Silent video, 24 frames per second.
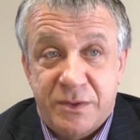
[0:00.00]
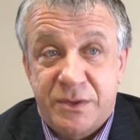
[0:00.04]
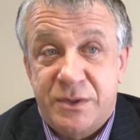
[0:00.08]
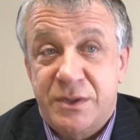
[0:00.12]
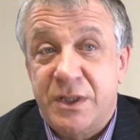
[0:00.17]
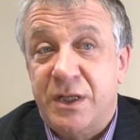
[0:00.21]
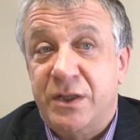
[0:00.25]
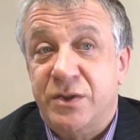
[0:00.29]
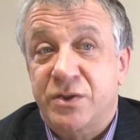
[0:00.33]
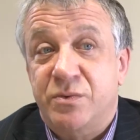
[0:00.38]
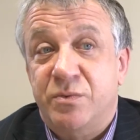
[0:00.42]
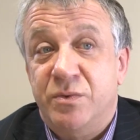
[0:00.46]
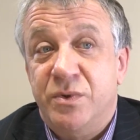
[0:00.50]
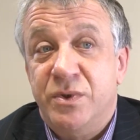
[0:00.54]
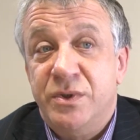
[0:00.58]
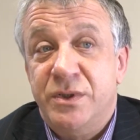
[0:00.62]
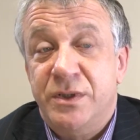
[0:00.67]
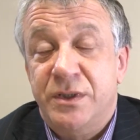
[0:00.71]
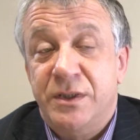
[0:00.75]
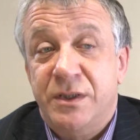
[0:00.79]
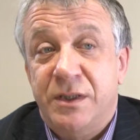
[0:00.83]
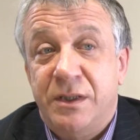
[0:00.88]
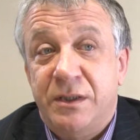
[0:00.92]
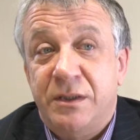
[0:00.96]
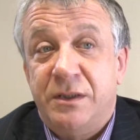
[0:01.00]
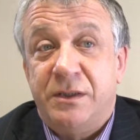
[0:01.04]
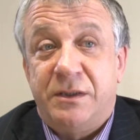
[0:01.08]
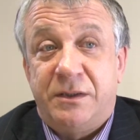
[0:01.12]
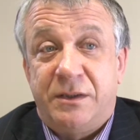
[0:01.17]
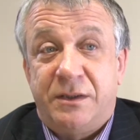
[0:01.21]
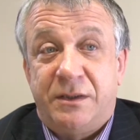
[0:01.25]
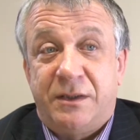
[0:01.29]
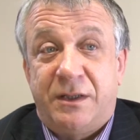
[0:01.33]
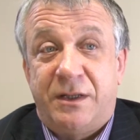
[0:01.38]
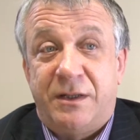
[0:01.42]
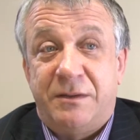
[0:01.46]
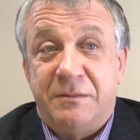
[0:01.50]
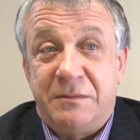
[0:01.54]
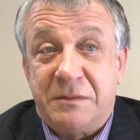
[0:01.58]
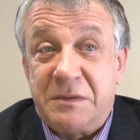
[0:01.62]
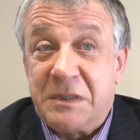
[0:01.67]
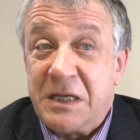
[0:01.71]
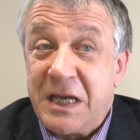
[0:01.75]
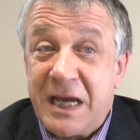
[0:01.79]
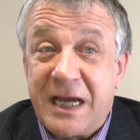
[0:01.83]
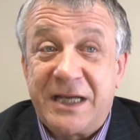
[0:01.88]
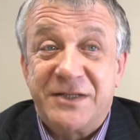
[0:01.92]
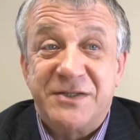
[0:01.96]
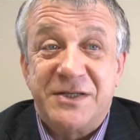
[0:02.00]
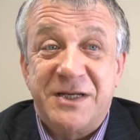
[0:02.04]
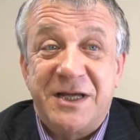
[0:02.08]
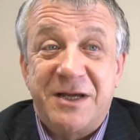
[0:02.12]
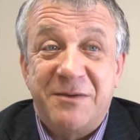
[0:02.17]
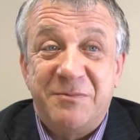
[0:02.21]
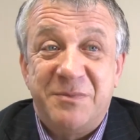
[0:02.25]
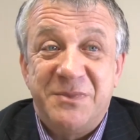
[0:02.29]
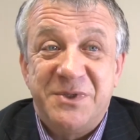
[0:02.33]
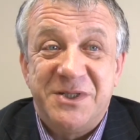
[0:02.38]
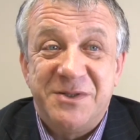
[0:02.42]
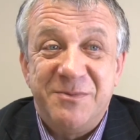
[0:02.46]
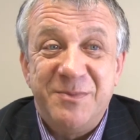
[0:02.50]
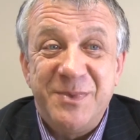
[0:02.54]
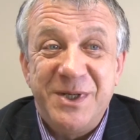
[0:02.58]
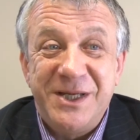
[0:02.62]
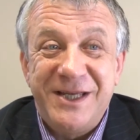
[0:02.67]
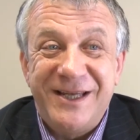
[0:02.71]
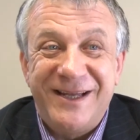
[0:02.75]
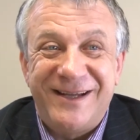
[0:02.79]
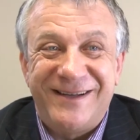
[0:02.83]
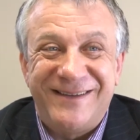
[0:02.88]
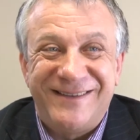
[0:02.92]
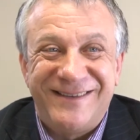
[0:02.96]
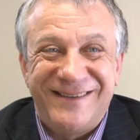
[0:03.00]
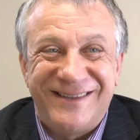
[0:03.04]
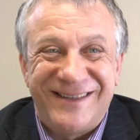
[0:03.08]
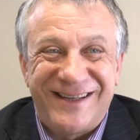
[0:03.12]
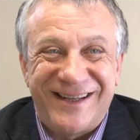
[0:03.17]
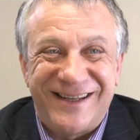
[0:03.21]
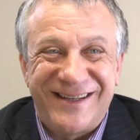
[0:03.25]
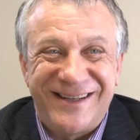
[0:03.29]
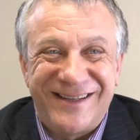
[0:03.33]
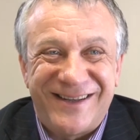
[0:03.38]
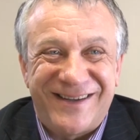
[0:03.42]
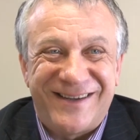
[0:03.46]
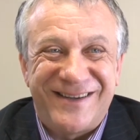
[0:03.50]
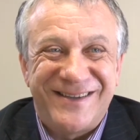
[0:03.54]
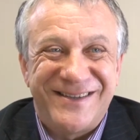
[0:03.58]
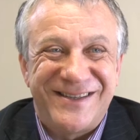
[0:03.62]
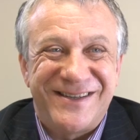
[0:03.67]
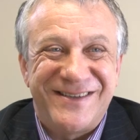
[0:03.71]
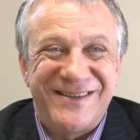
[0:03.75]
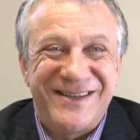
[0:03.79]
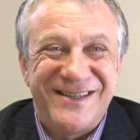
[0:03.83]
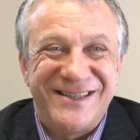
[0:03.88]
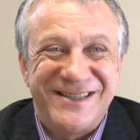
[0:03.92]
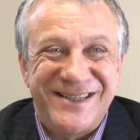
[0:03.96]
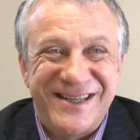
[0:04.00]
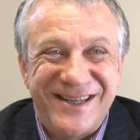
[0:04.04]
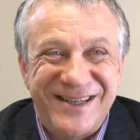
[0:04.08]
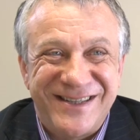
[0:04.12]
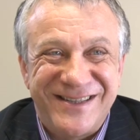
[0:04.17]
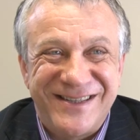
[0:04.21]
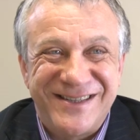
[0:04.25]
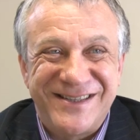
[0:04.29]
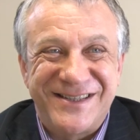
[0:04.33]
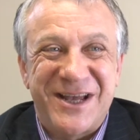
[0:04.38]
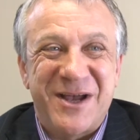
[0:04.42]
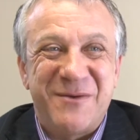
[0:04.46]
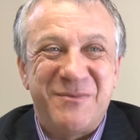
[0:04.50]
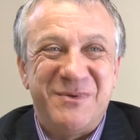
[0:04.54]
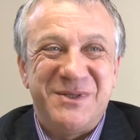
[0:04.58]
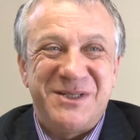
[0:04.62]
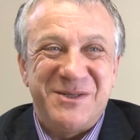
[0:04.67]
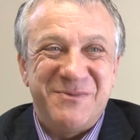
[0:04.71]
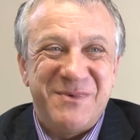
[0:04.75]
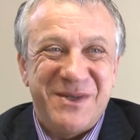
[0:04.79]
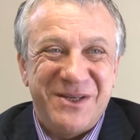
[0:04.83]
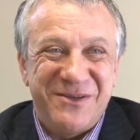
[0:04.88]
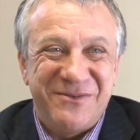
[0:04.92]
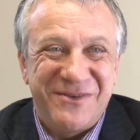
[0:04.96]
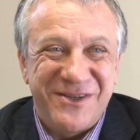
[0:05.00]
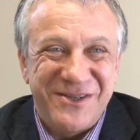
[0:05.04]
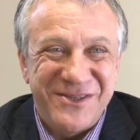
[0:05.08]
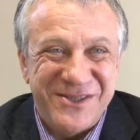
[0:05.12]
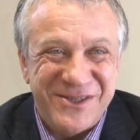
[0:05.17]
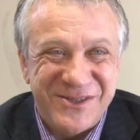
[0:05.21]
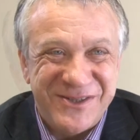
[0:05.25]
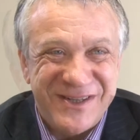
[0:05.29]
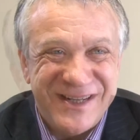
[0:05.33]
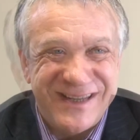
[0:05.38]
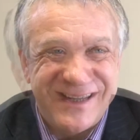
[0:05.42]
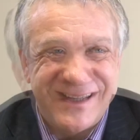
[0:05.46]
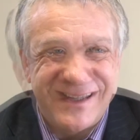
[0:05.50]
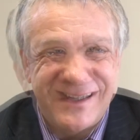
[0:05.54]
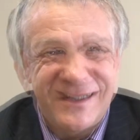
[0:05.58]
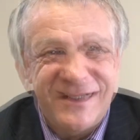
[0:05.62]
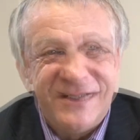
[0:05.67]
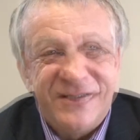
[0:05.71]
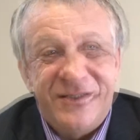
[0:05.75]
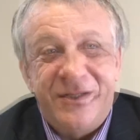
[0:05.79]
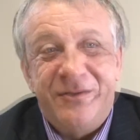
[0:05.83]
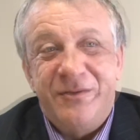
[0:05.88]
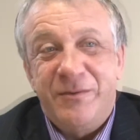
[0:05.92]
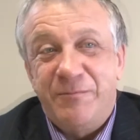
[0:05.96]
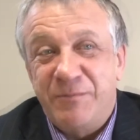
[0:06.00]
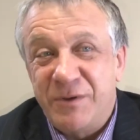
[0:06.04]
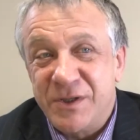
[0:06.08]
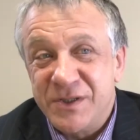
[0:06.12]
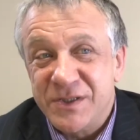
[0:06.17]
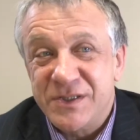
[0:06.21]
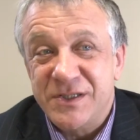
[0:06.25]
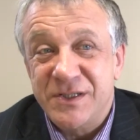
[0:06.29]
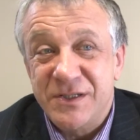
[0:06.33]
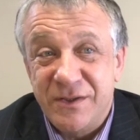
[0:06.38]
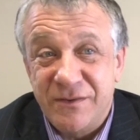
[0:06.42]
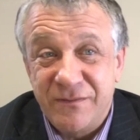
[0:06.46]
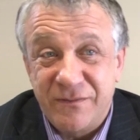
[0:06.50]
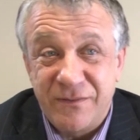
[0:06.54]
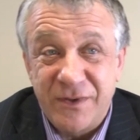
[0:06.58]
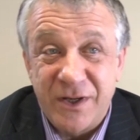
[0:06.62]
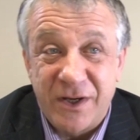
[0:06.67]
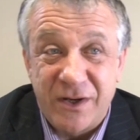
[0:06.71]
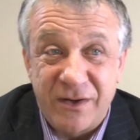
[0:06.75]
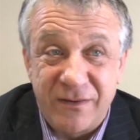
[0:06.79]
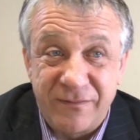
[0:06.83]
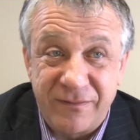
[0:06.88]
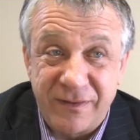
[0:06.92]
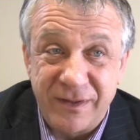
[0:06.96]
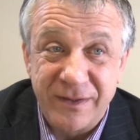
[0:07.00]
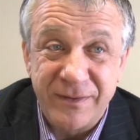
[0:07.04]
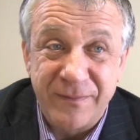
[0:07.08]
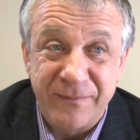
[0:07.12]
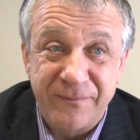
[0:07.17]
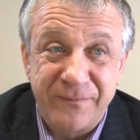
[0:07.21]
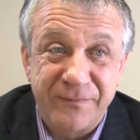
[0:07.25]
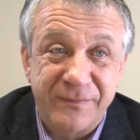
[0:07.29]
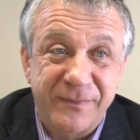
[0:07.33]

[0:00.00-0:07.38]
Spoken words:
Touch wood, it hasn't happened to me yet, and I don't intend it to happen to me in the future either. So I'm the president of NAVA,